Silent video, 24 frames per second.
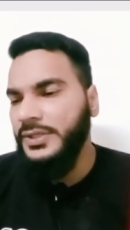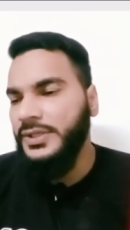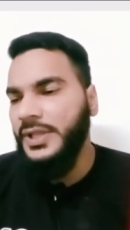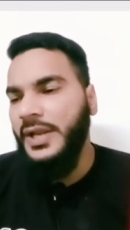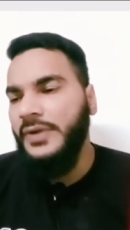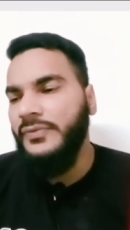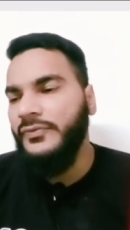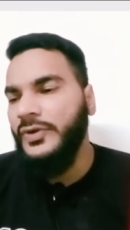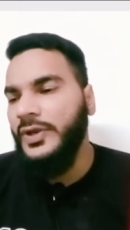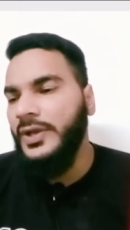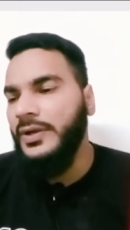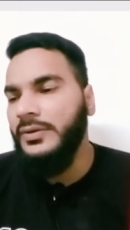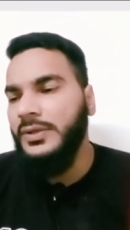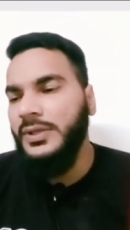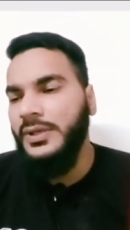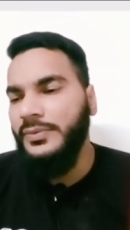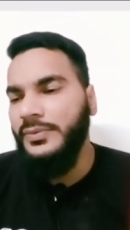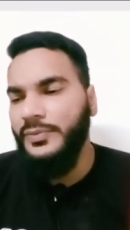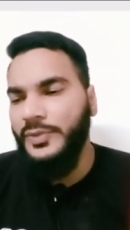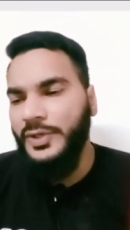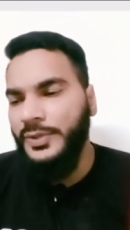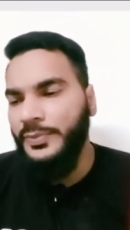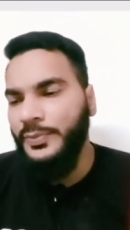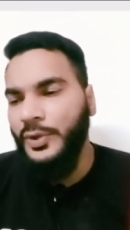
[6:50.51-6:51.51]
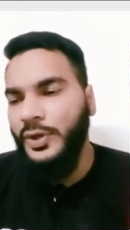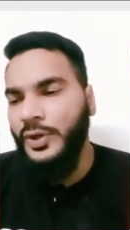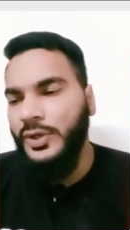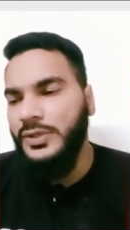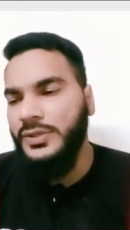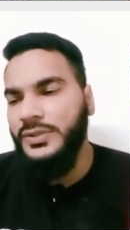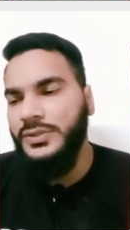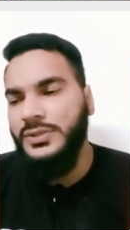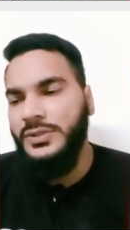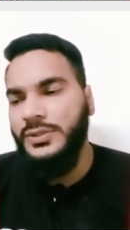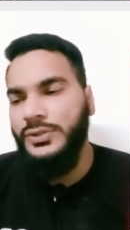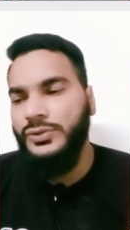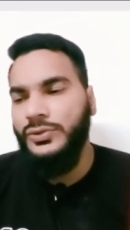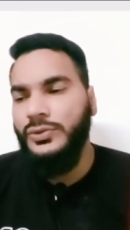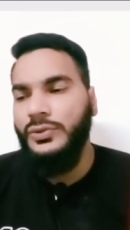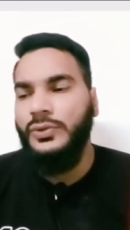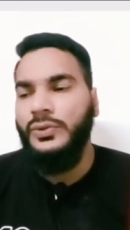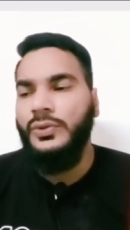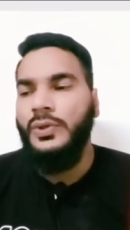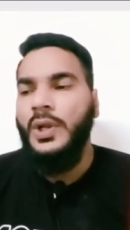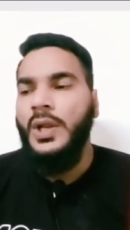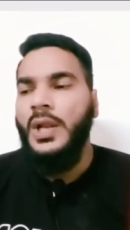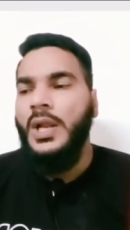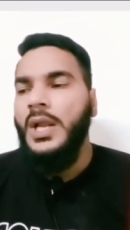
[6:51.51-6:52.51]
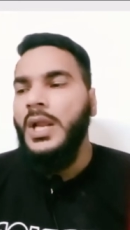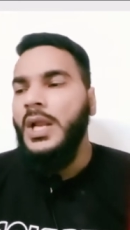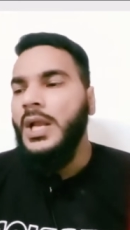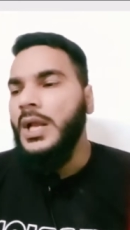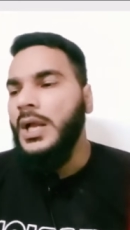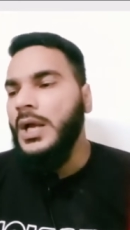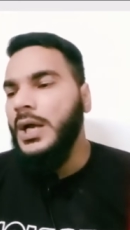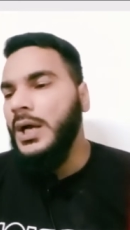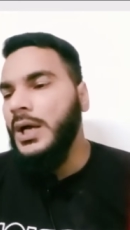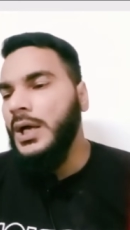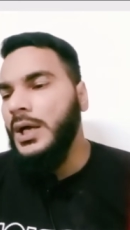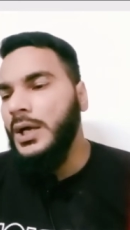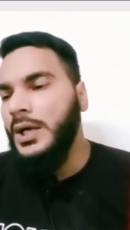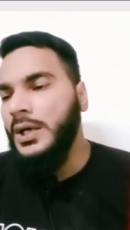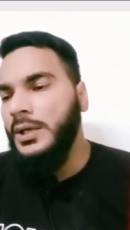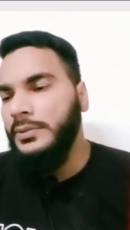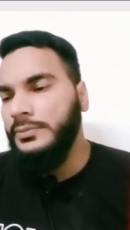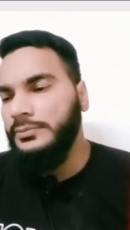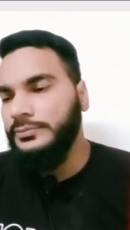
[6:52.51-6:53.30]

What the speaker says: Then we have government policy. So uh,